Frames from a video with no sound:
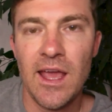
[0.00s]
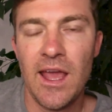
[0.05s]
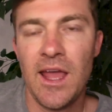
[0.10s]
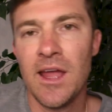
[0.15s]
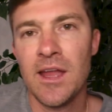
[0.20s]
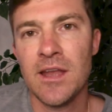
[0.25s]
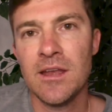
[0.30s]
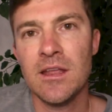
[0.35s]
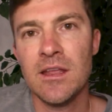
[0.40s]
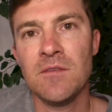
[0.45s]

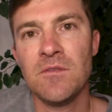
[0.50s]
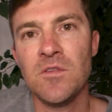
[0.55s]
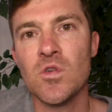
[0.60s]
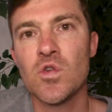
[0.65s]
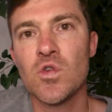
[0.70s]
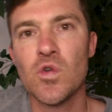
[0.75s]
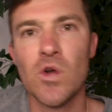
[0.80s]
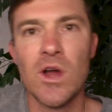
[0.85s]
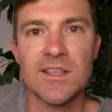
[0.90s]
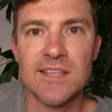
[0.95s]
And if you
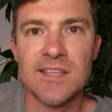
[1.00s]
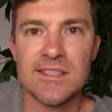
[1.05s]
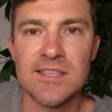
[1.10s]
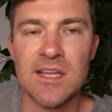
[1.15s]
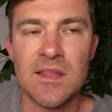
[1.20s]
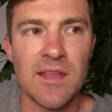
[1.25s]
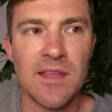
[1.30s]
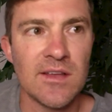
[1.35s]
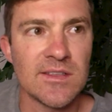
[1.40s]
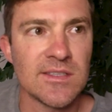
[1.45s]
cross that
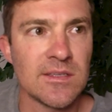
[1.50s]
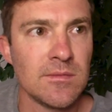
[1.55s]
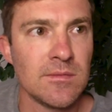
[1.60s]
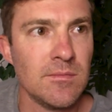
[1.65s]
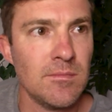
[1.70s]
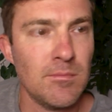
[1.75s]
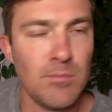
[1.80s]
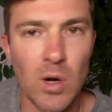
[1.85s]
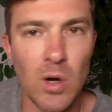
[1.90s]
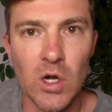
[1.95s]
10,000
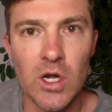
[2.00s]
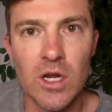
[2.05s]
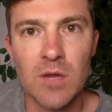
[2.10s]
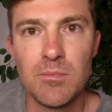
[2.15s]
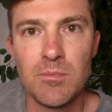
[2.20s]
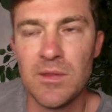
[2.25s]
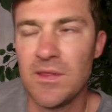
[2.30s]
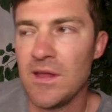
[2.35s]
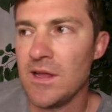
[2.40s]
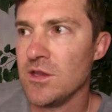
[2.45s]
mark,
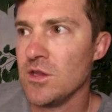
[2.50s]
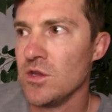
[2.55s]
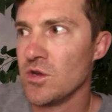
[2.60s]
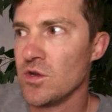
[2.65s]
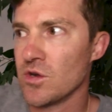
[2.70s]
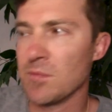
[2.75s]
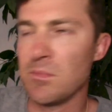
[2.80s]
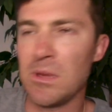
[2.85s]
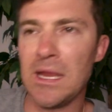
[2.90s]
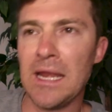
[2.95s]
but then
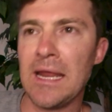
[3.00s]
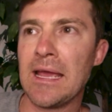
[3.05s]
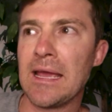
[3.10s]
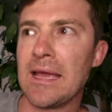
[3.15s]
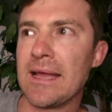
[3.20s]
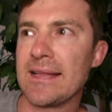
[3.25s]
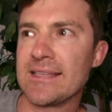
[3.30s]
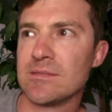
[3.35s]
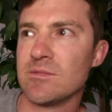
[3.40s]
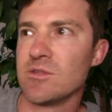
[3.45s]
you're competing
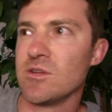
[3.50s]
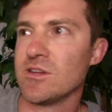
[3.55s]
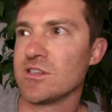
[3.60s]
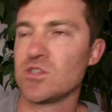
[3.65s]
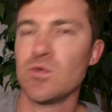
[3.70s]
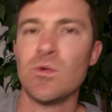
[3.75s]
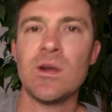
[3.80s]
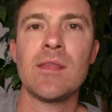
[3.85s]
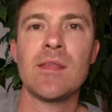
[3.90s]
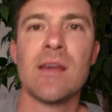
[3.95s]
against someone who has
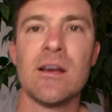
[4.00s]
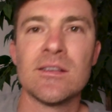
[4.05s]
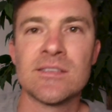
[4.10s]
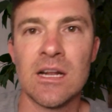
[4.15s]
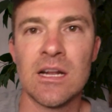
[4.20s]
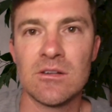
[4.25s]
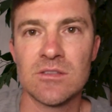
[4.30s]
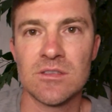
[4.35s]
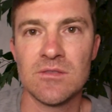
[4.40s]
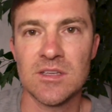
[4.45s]

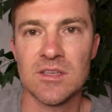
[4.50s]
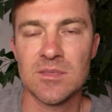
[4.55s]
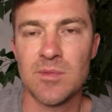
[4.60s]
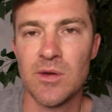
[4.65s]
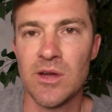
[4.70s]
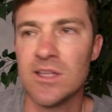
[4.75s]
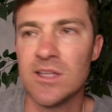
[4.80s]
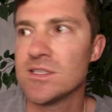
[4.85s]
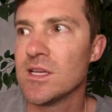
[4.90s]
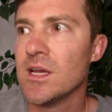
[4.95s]
20,000 hours of
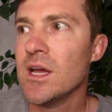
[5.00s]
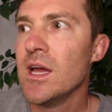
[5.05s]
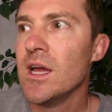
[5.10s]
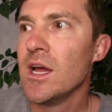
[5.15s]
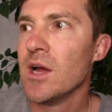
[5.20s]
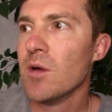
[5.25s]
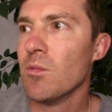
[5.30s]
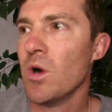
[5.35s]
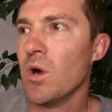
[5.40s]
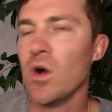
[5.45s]
experience,
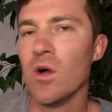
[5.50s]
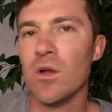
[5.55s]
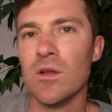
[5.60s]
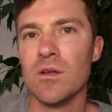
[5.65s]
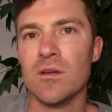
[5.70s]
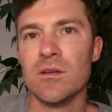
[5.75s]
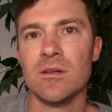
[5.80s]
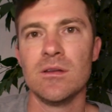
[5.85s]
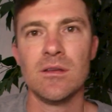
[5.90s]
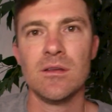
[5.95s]
well,
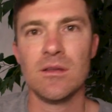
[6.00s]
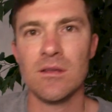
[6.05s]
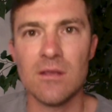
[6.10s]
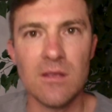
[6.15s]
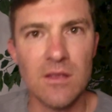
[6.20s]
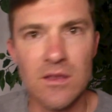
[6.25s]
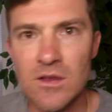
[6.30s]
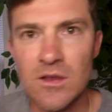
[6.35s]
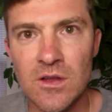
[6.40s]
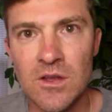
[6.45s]

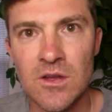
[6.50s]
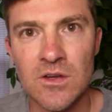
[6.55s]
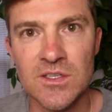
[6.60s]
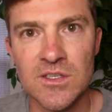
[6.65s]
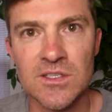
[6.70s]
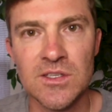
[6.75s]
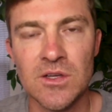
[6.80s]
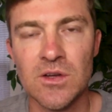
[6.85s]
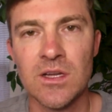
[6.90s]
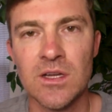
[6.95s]
you're
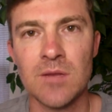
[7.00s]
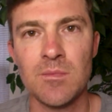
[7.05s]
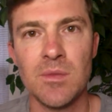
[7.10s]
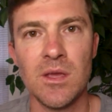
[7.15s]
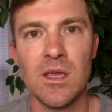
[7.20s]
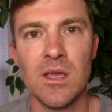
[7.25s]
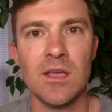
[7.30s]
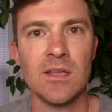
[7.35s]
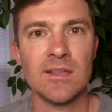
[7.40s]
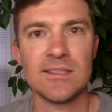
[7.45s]
still going to
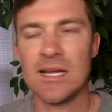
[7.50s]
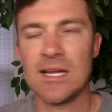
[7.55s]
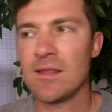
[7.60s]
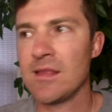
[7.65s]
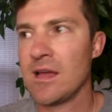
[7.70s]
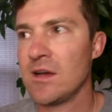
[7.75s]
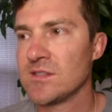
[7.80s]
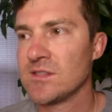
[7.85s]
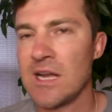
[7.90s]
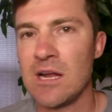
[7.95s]
be
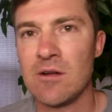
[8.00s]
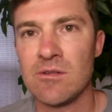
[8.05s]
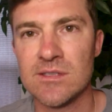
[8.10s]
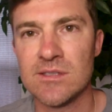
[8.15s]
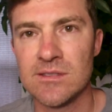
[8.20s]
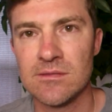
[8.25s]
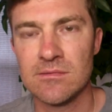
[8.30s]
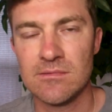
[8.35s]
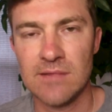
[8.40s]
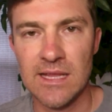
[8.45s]
10,000
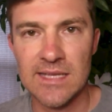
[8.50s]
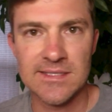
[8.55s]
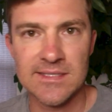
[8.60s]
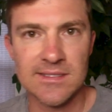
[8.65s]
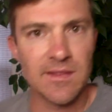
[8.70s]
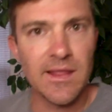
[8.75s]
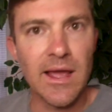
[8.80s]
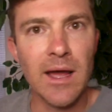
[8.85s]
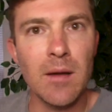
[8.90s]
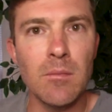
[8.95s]
hours less
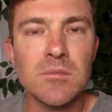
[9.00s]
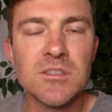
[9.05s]
than them.